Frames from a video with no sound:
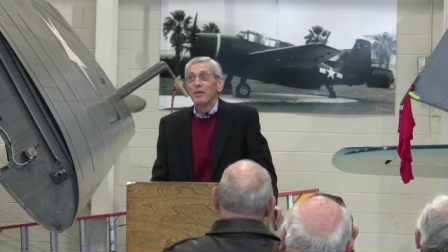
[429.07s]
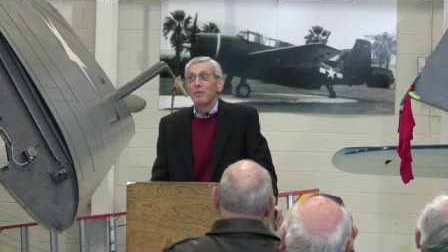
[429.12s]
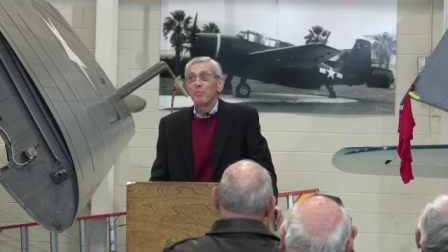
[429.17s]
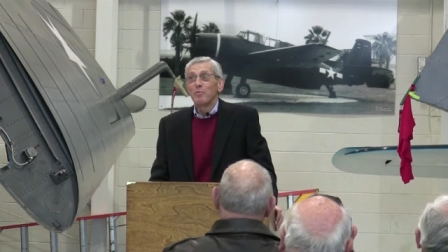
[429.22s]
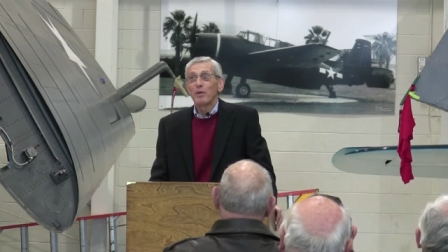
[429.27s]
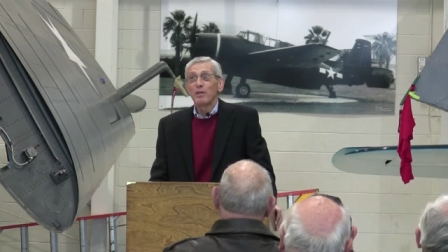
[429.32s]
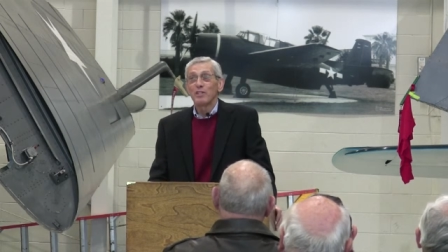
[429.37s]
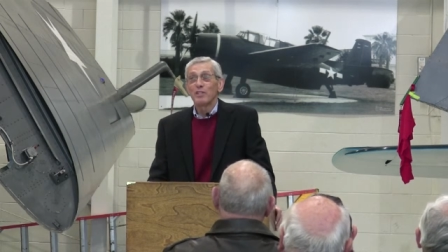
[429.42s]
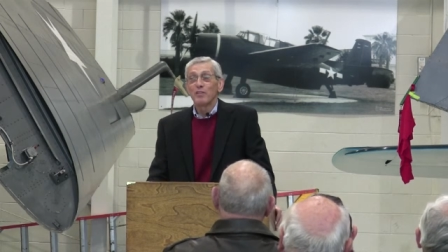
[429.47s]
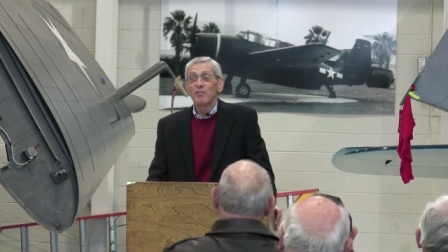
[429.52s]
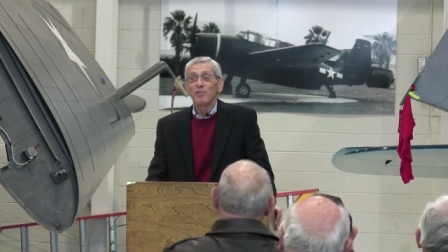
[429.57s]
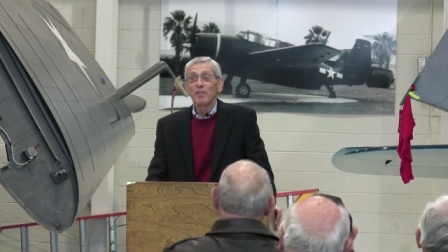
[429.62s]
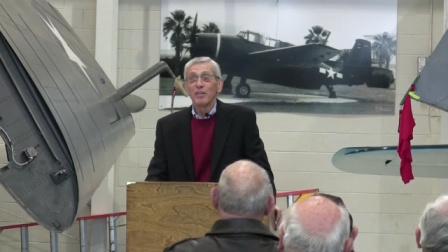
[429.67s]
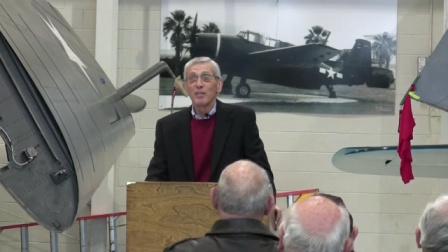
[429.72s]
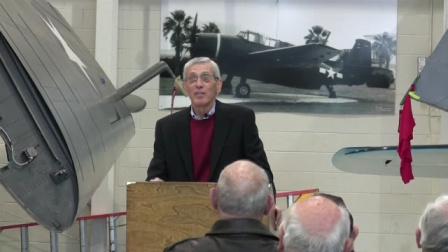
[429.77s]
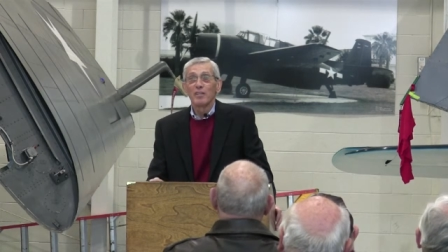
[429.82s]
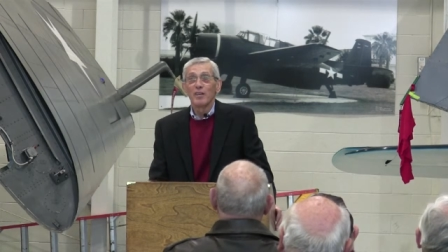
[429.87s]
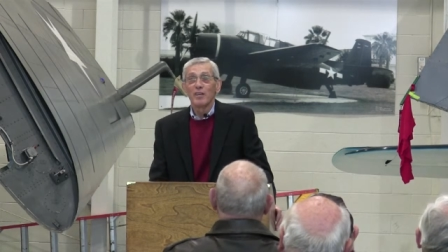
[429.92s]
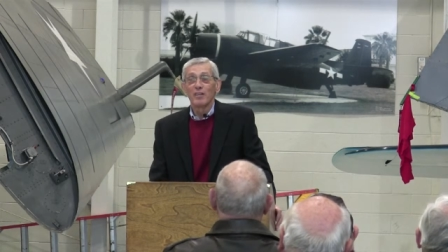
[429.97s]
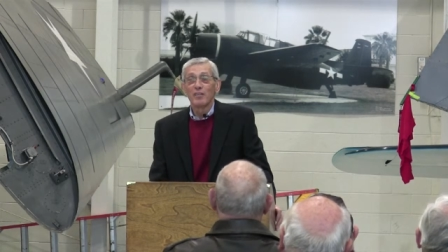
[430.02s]
the impressive
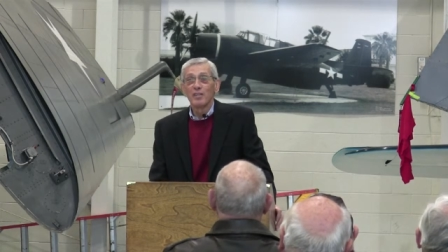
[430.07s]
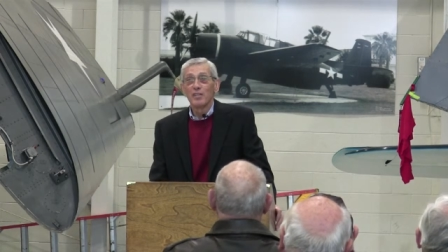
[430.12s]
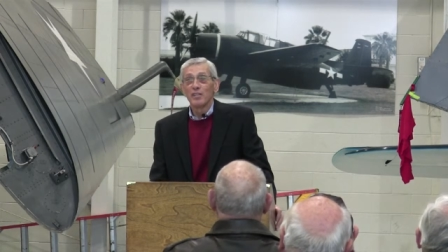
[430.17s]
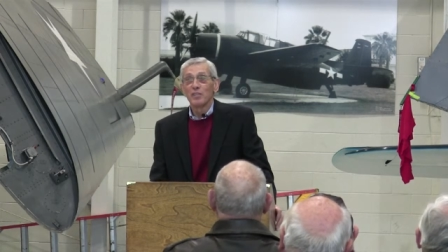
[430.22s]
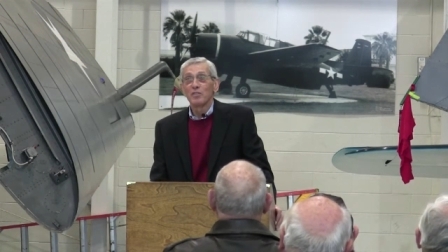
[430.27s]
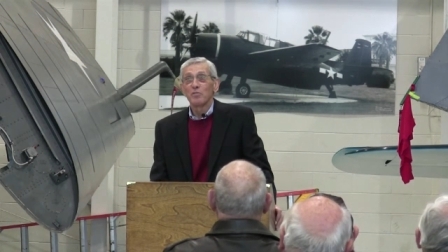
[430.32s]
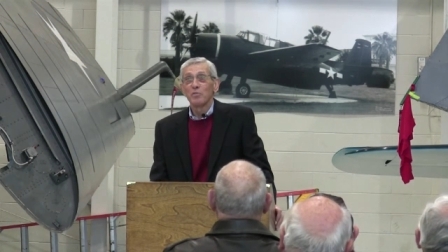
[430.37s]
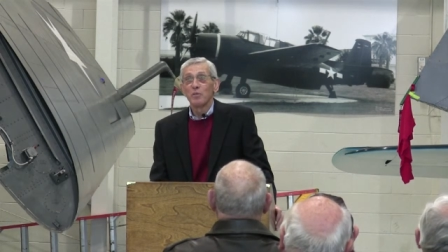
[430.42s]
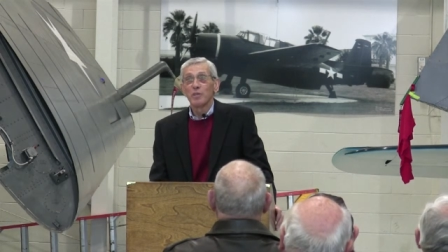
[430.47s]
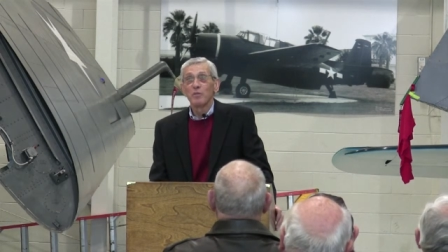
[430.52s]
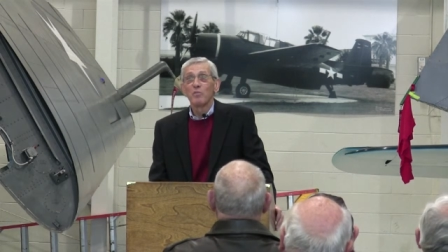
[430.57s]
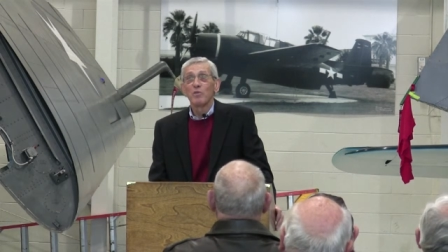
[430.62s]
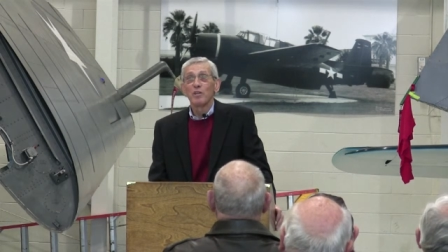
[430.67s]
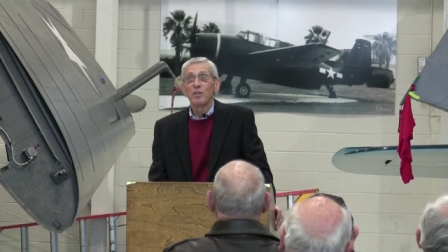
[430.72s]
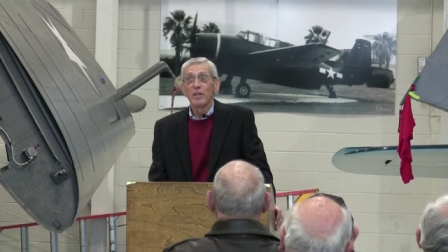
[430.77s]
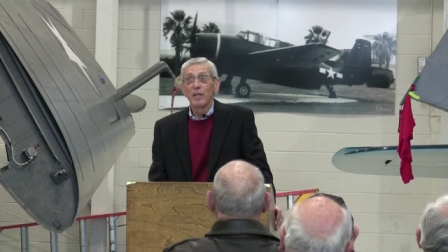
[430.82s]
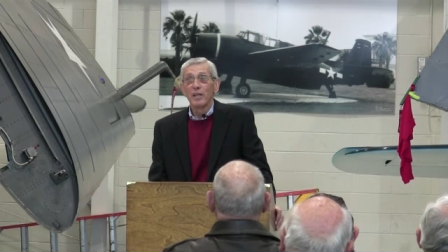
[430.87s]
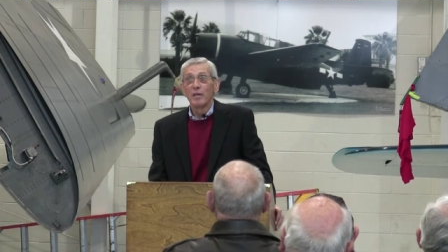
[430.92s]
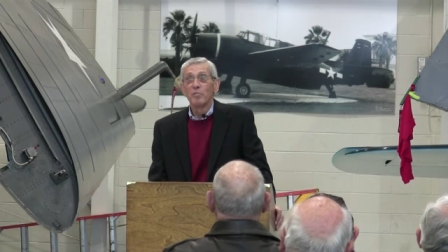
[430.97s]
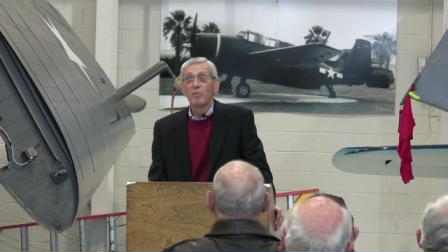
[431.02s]
thing there is we
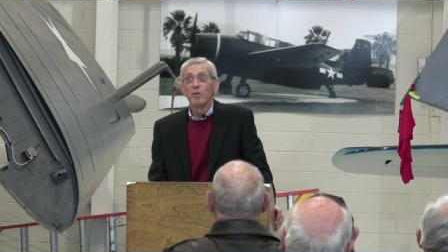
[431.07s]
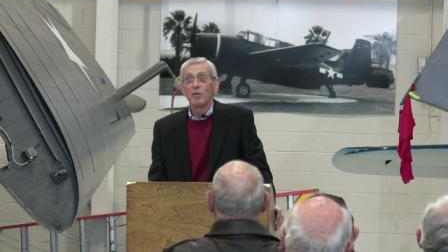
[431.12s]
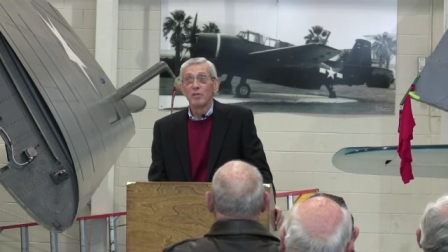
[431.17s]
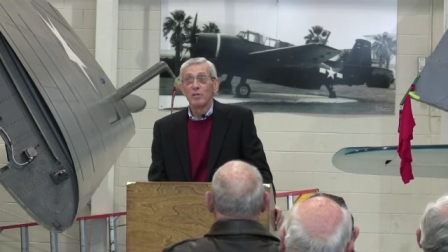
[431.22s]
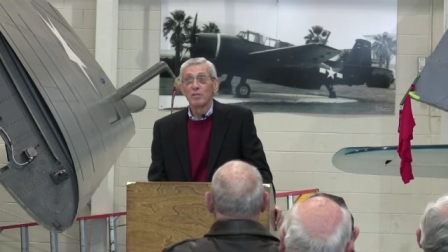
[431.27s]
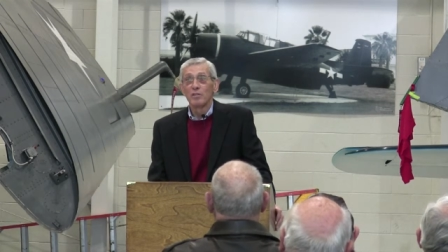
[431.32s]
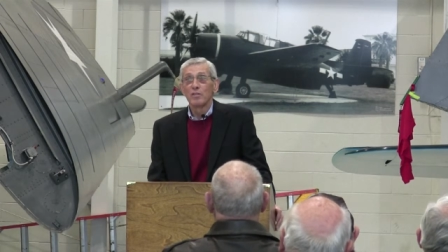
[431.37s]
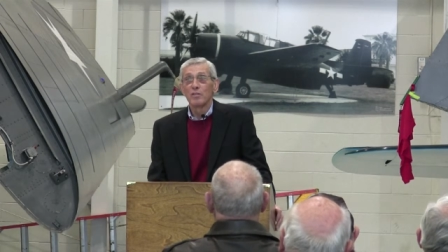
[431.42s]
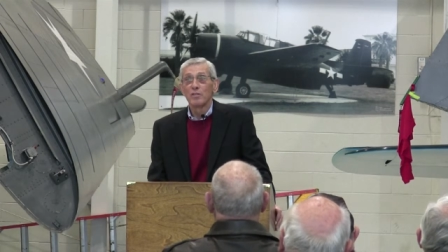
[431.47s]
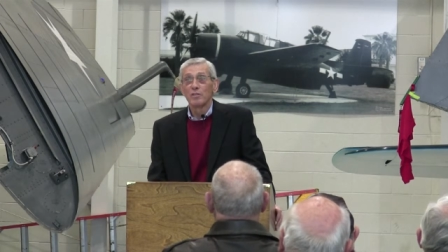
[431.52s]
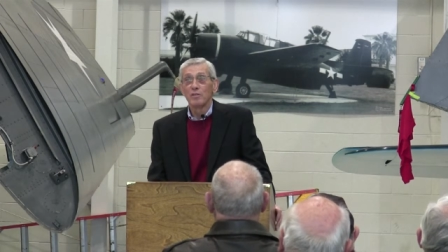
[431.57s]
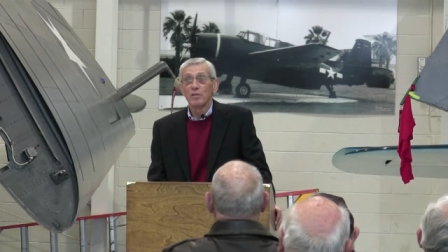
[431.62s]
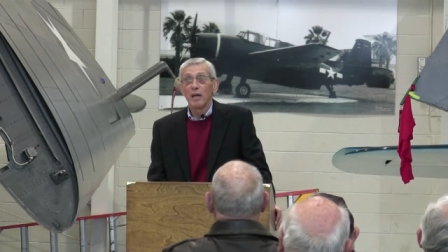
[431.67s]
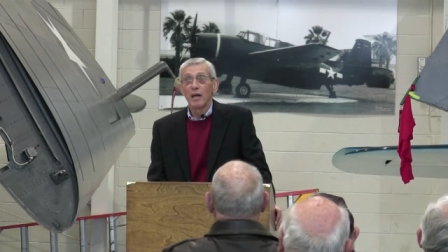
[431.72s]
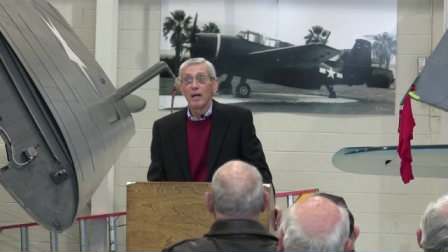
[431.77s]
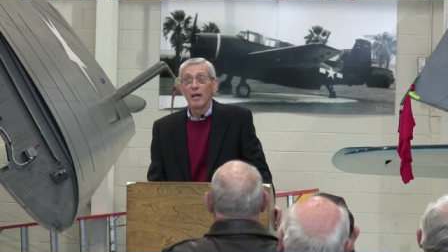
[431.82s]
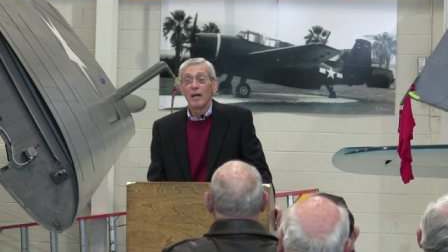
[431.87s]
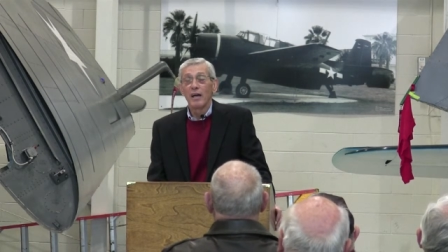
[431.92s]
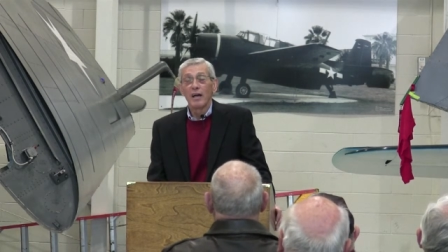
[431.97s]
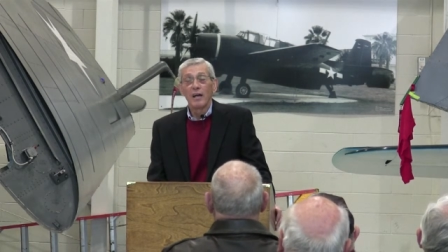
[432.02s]
were able
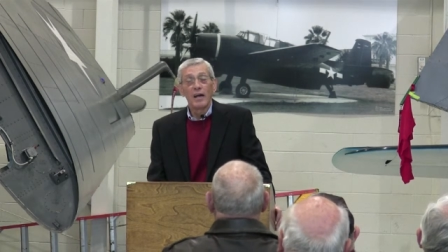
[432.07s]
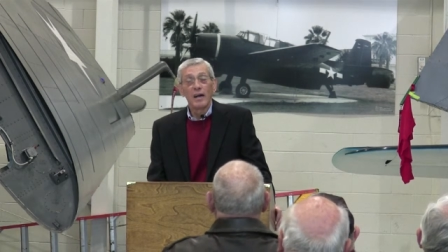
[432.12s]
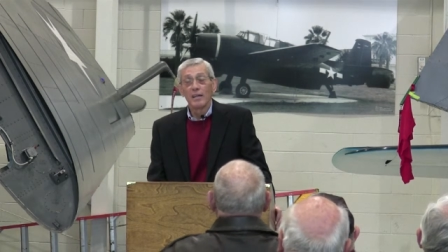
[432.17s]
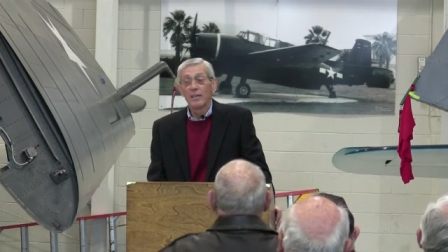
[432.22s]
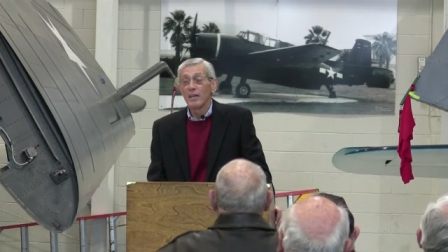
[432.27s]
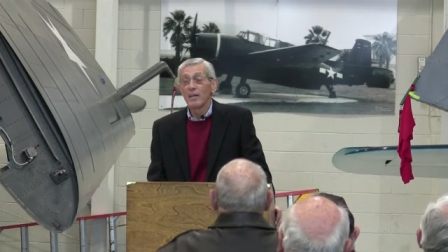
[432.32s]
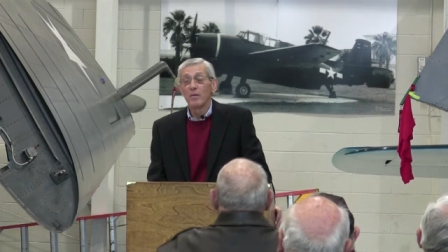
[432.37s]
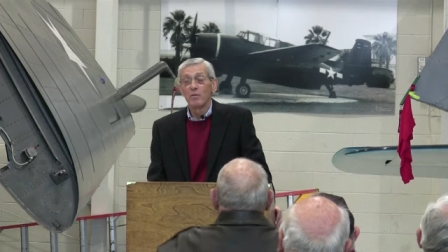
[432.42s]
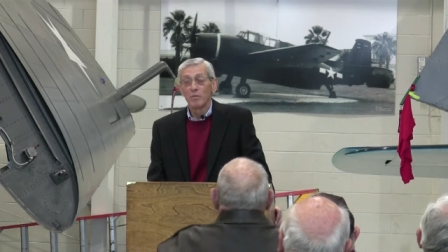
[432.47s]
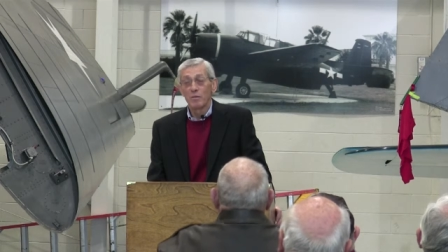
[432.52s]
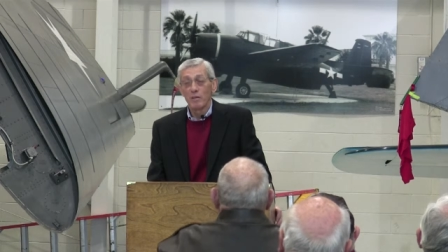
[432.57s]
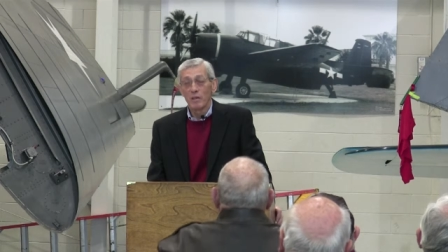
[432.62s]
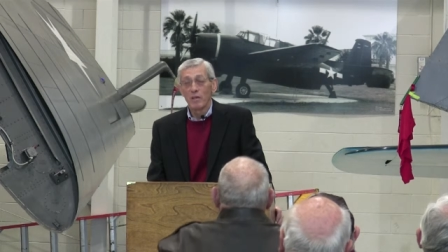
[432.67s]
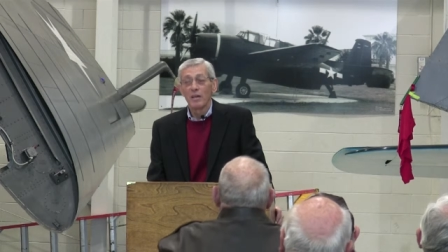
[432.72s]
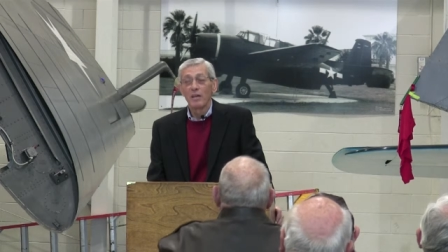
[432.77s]
to, I, I, think,